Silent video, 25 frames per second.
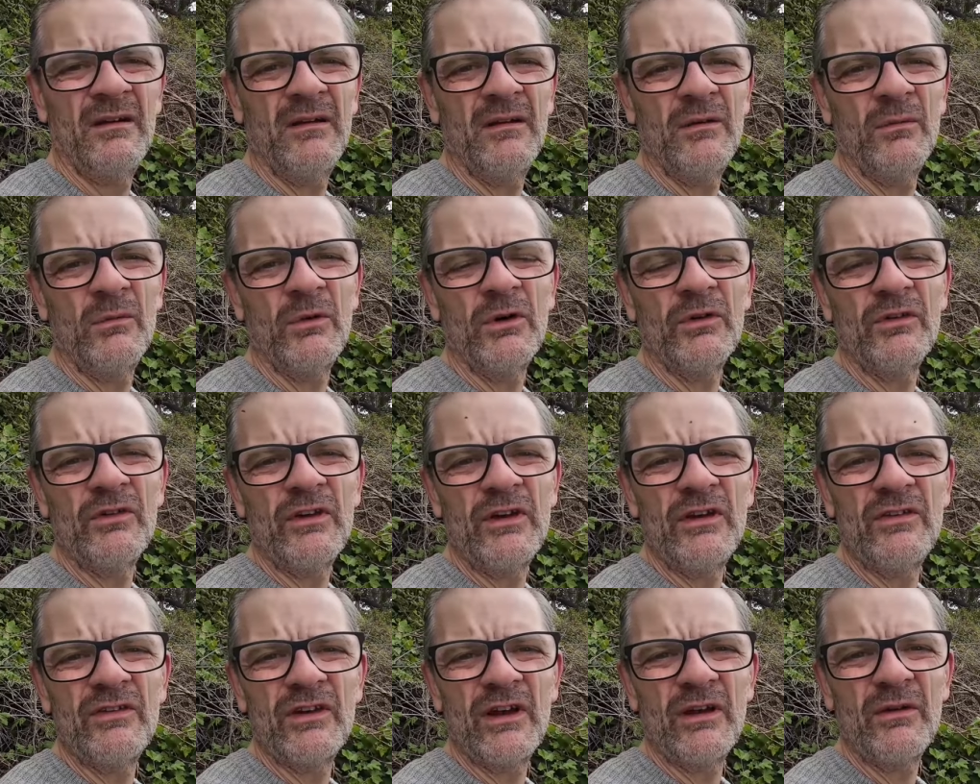what
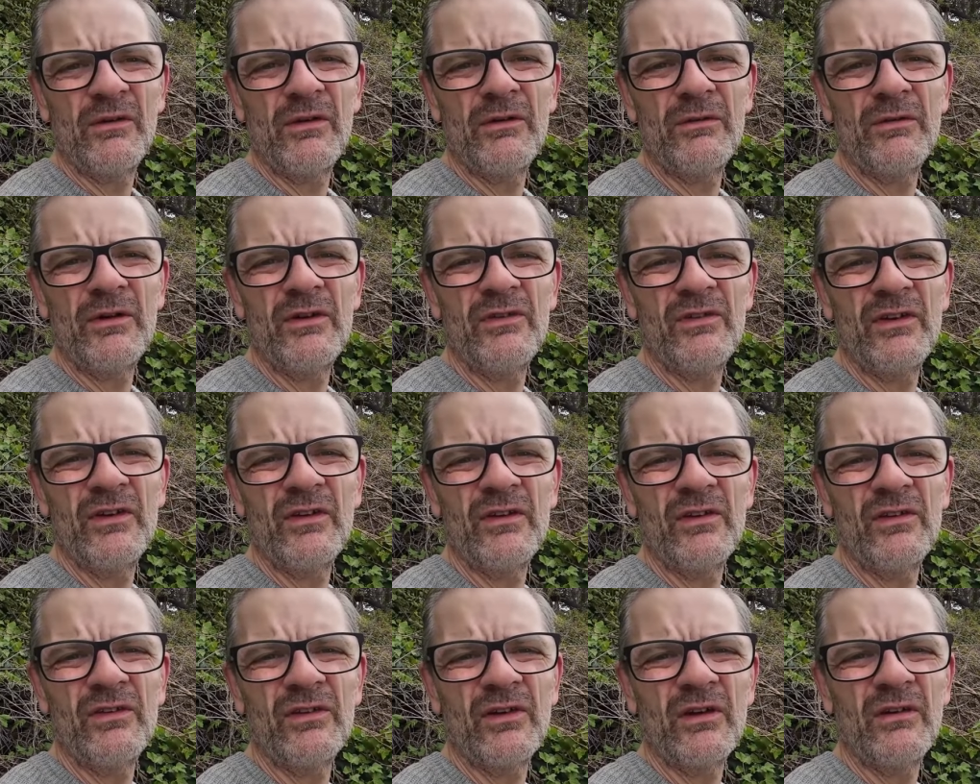detail there is in
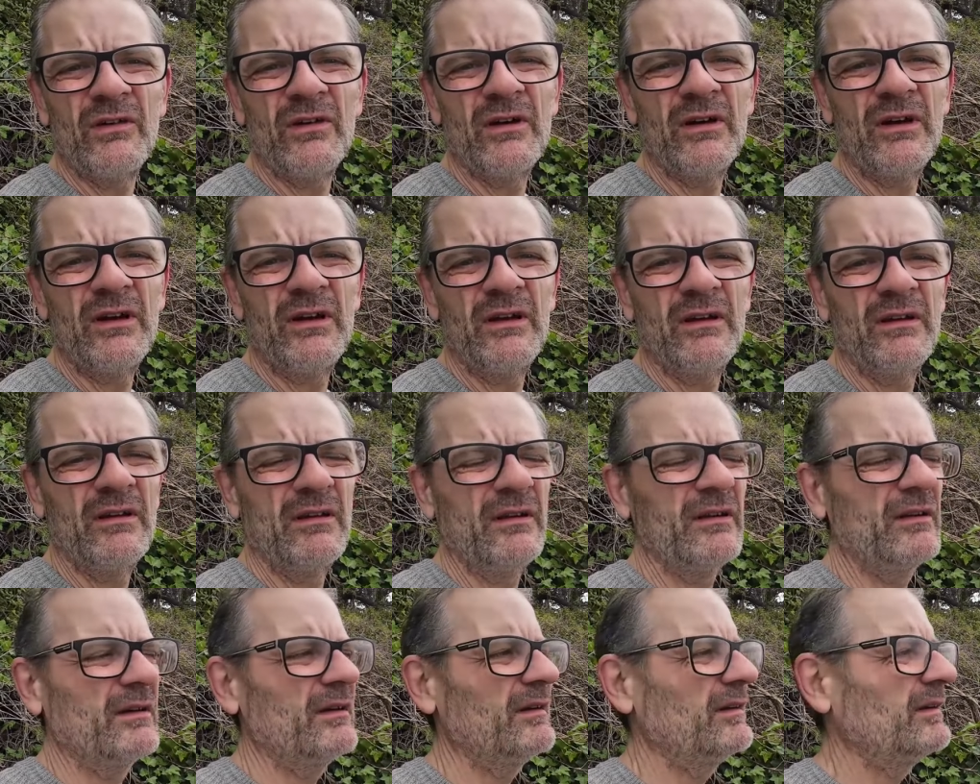the sky
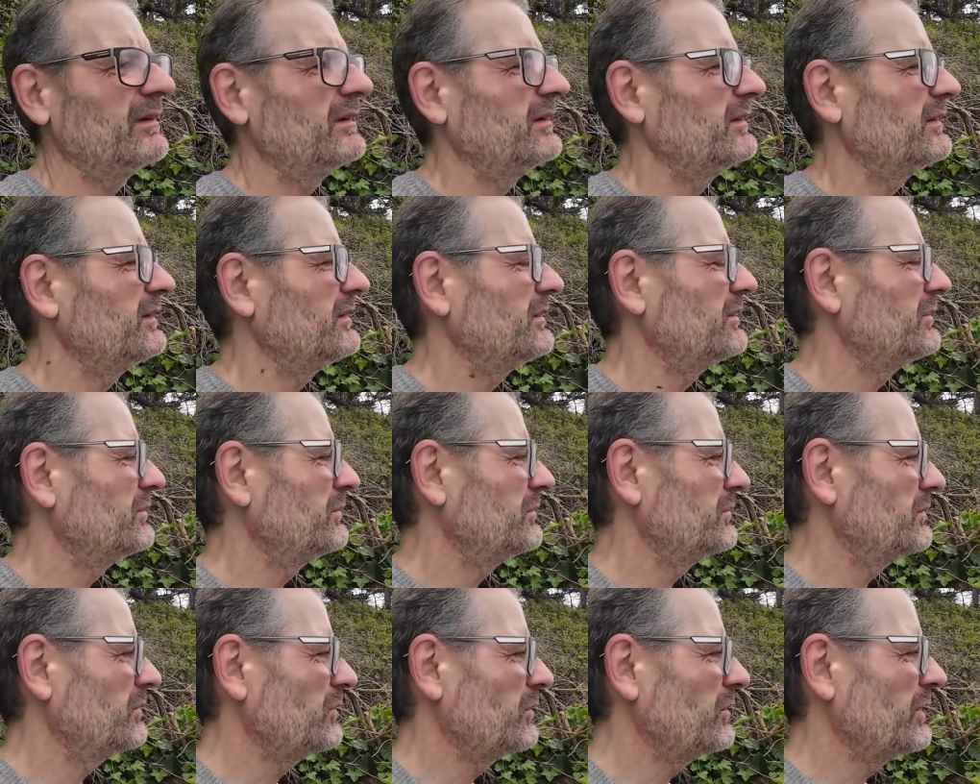
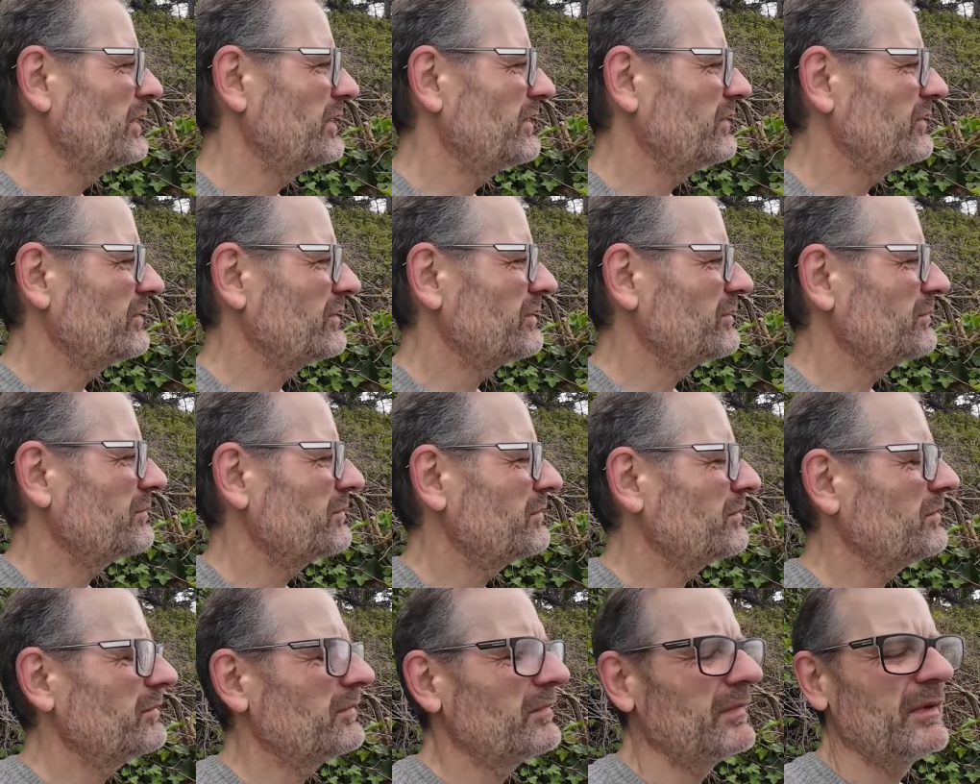with
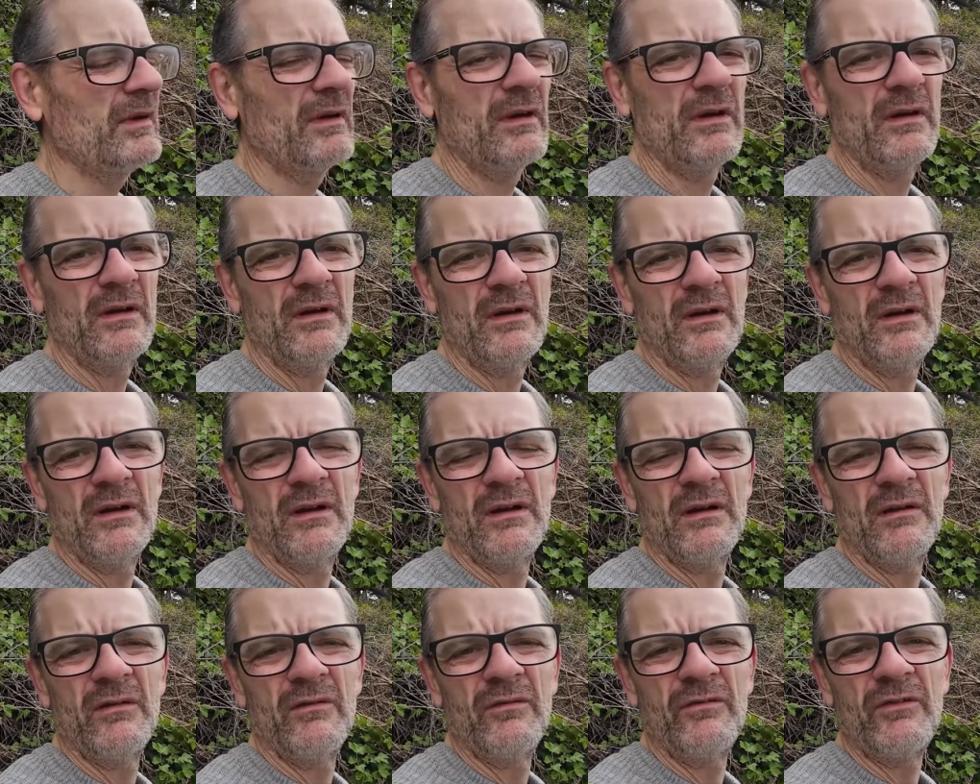some
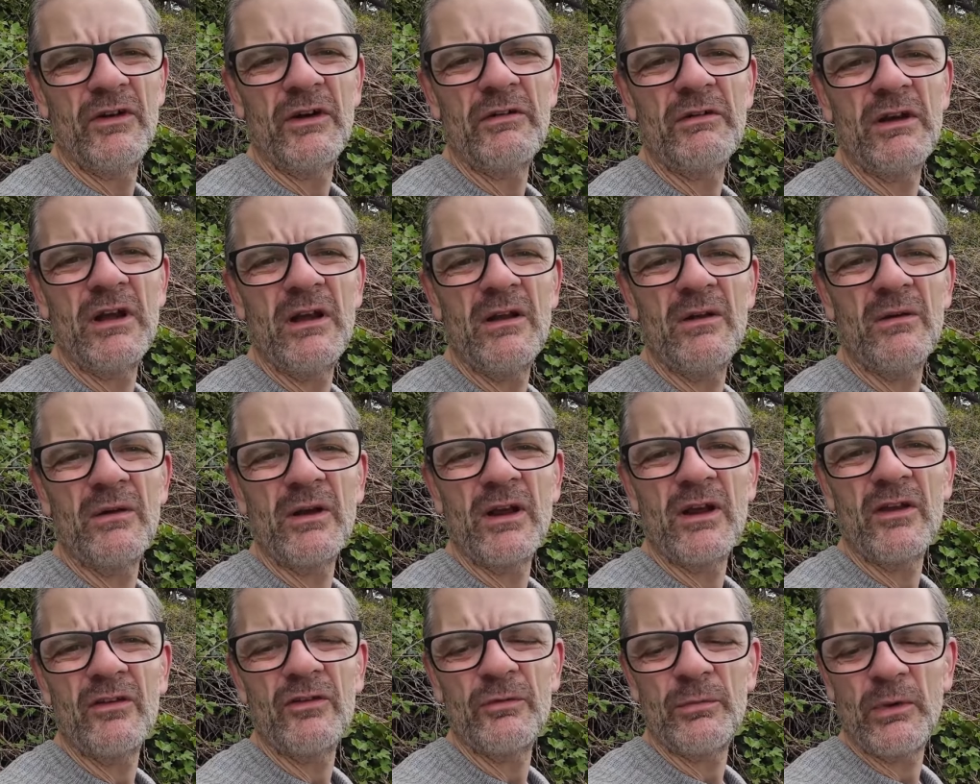very long
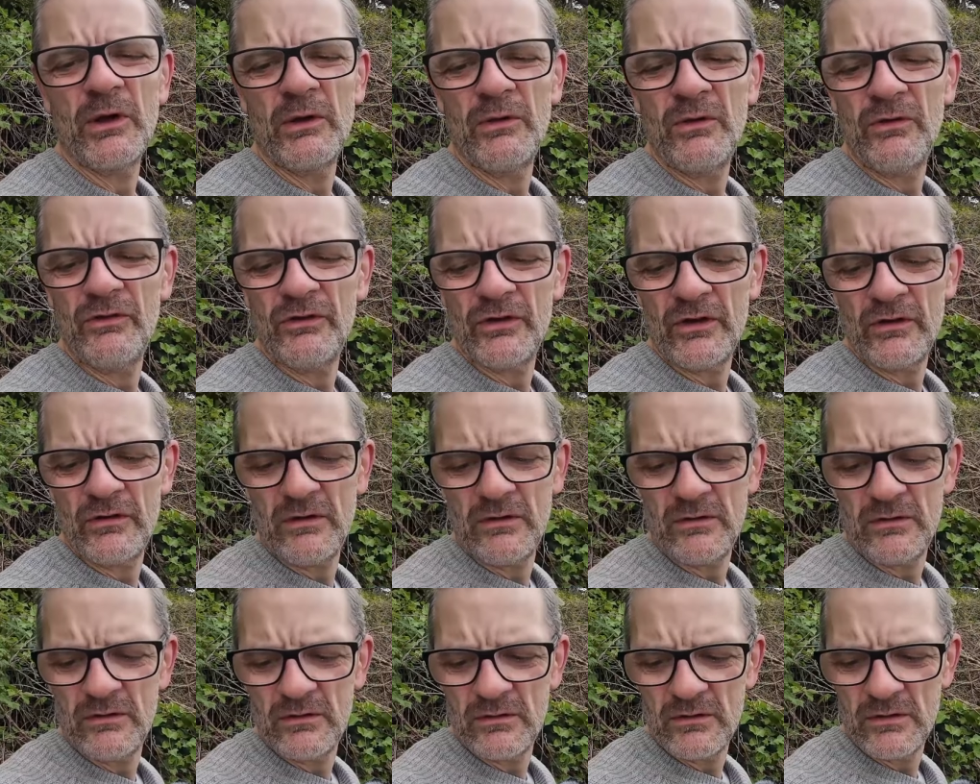exposure
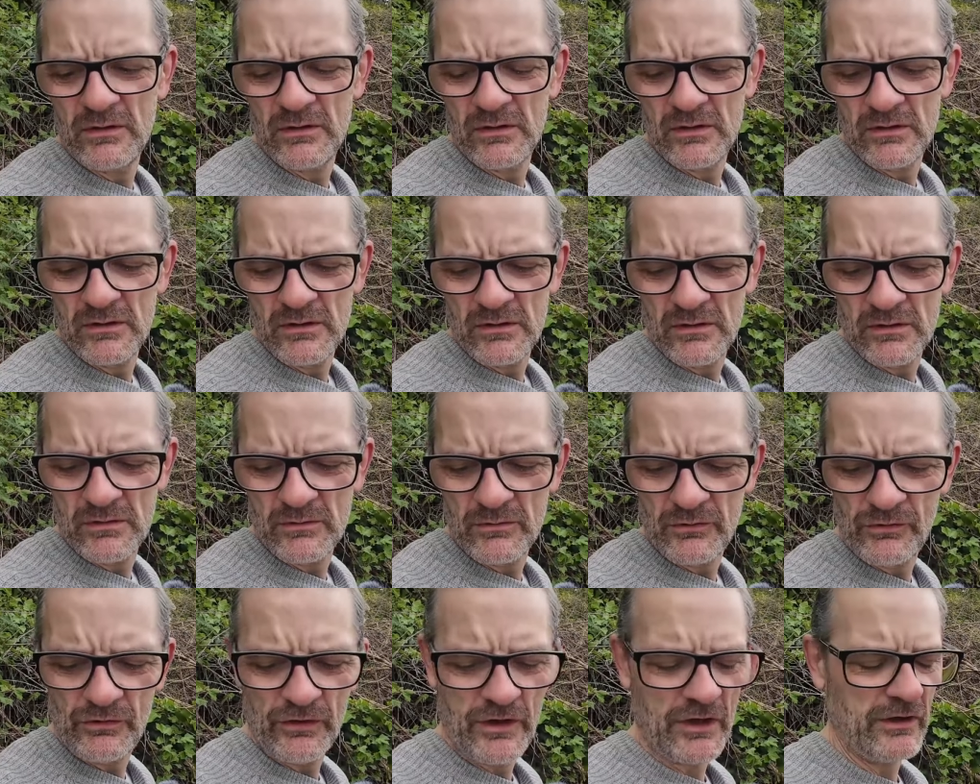
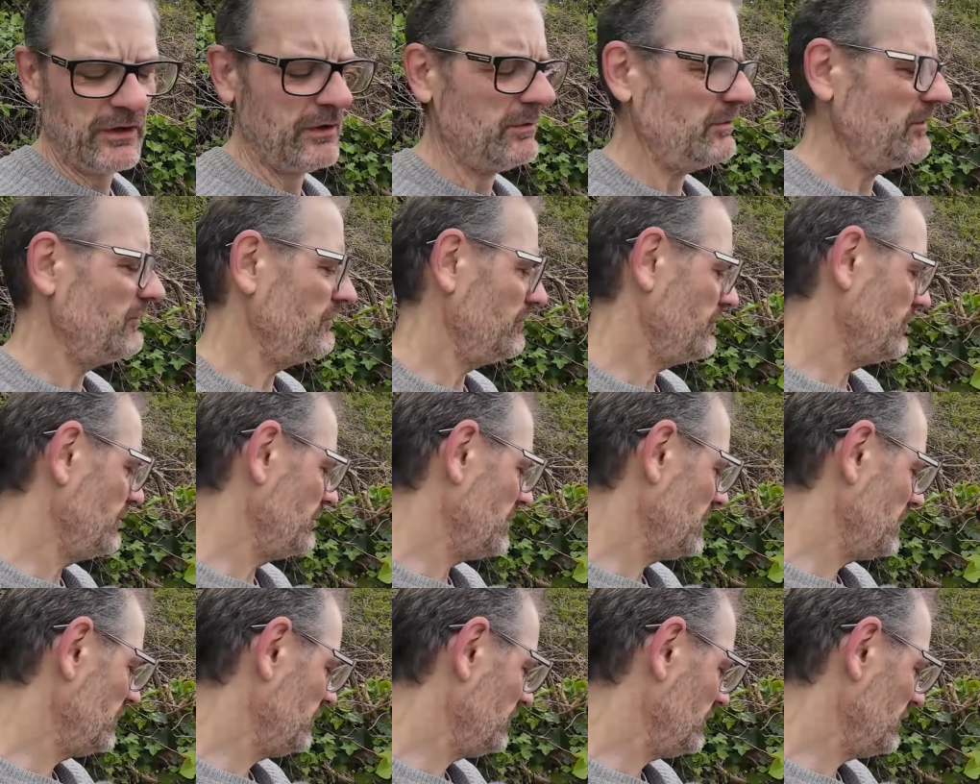shadow
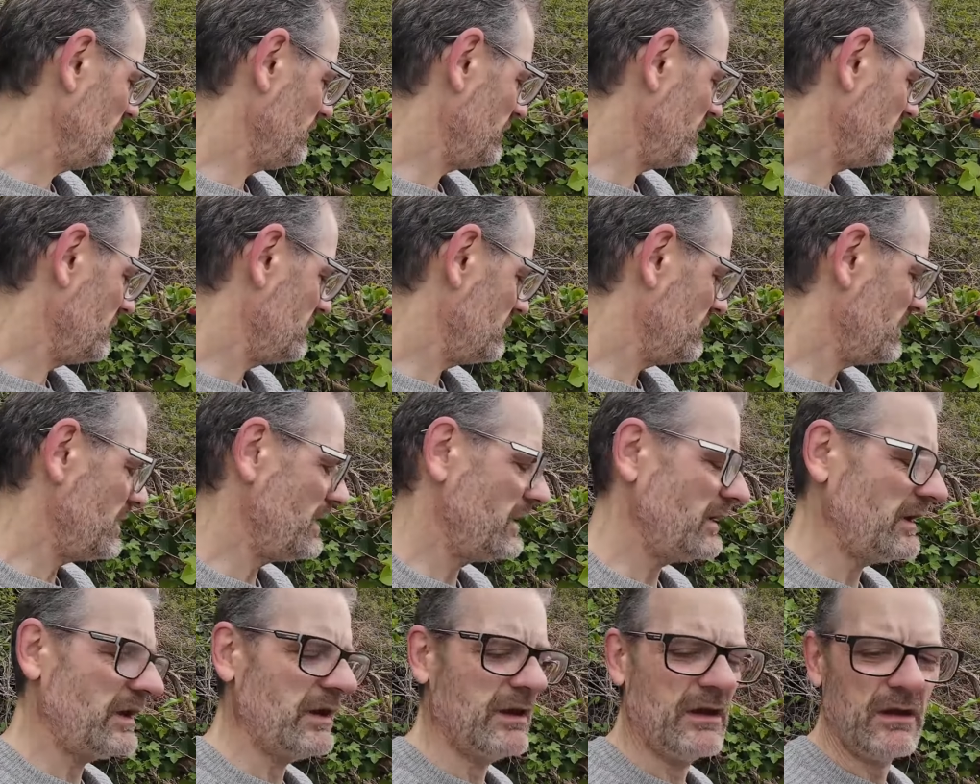information of the
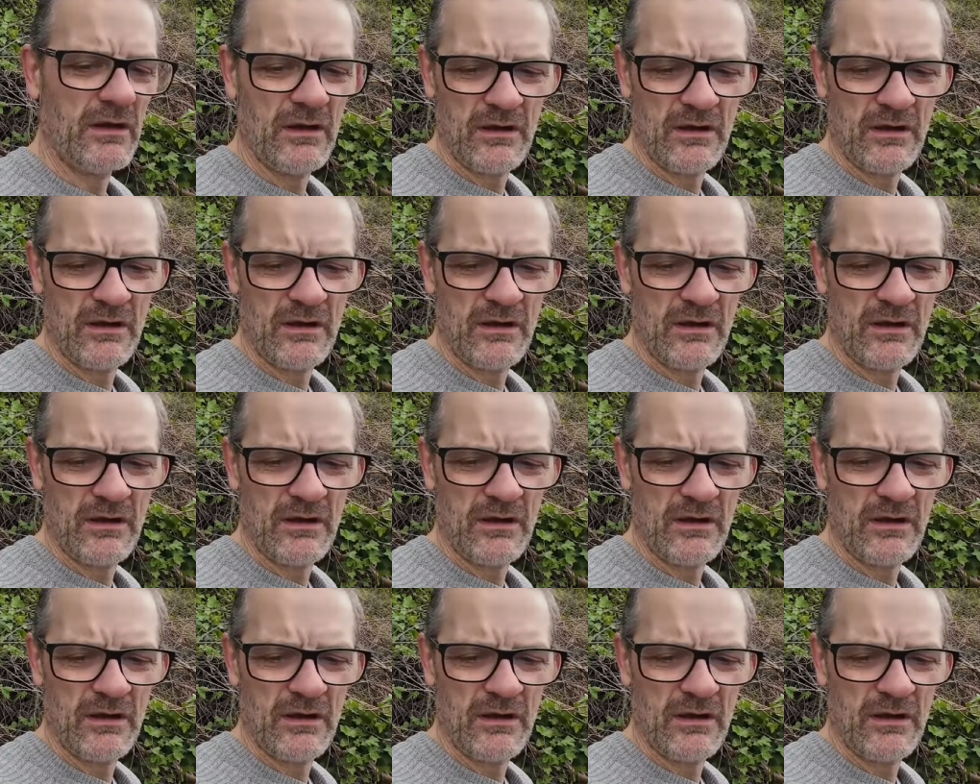wreck